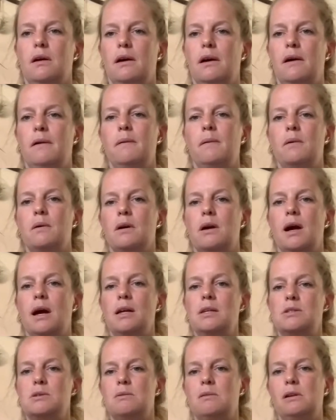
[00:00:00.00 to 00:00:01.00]
I will
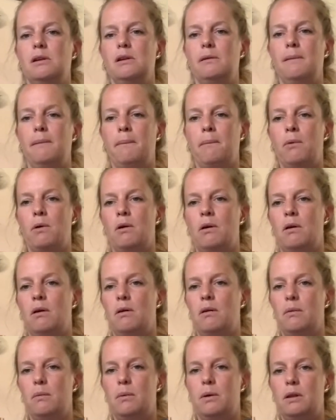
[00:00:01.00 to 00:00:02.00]
guide you a little bit more
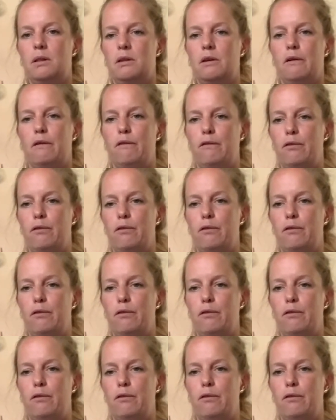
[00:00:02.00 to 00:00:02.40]
with the